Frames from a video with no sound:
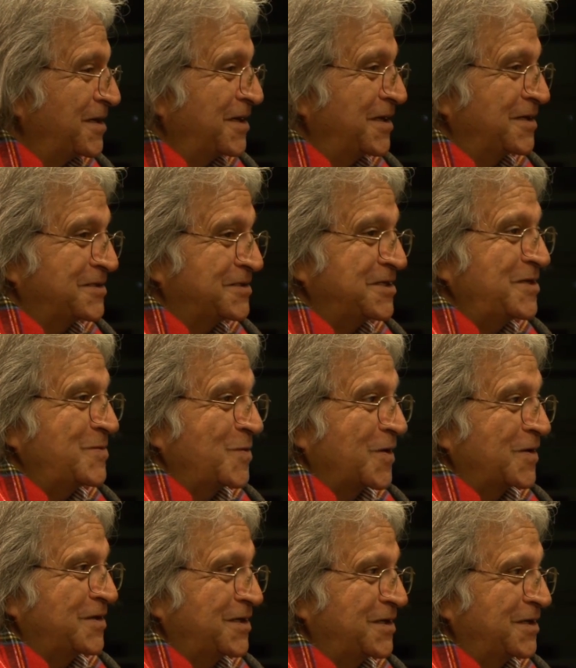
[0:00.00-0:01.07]
and see
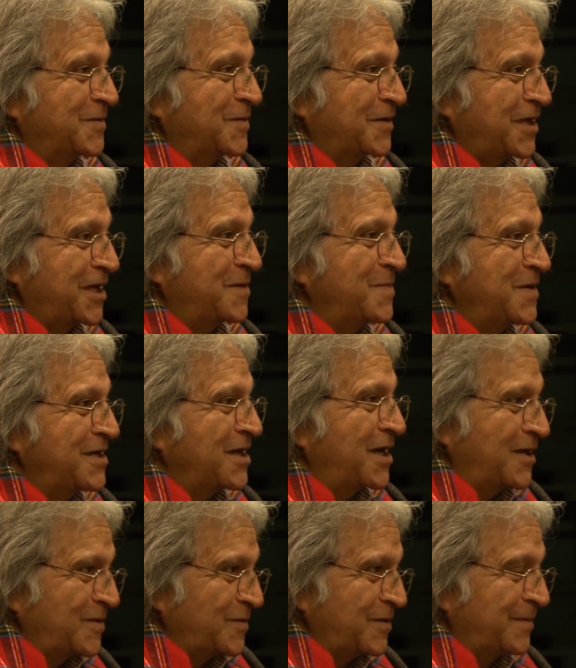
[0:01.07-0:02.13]
what had been
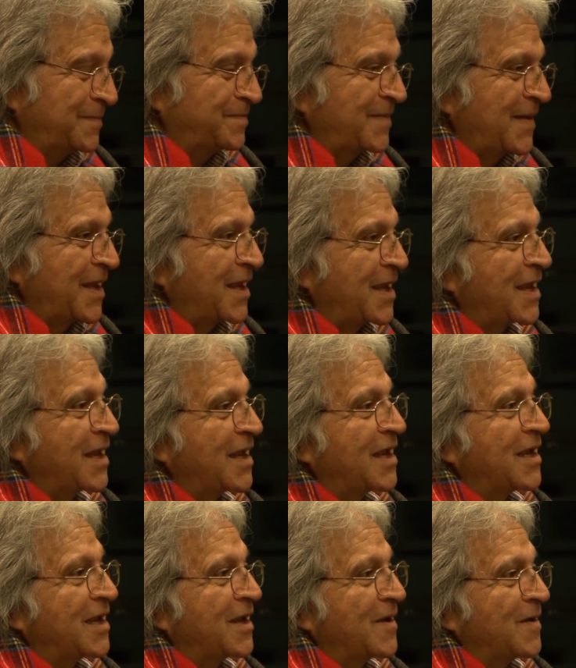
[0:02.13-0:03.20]
done to them.
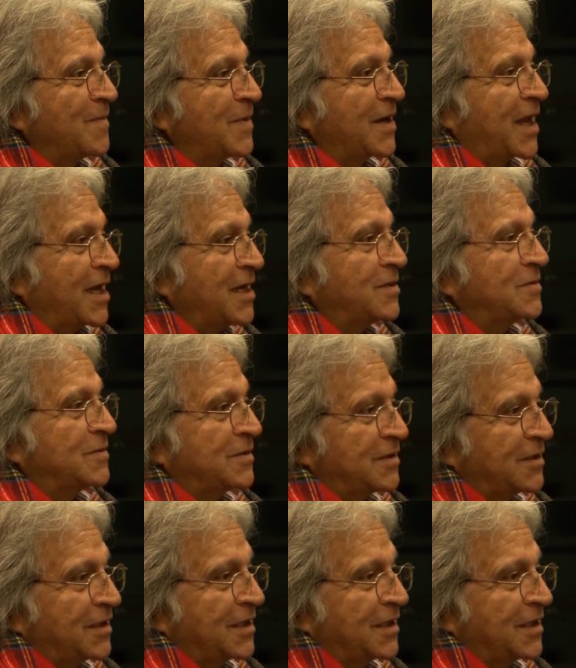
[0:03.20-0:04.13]
But I took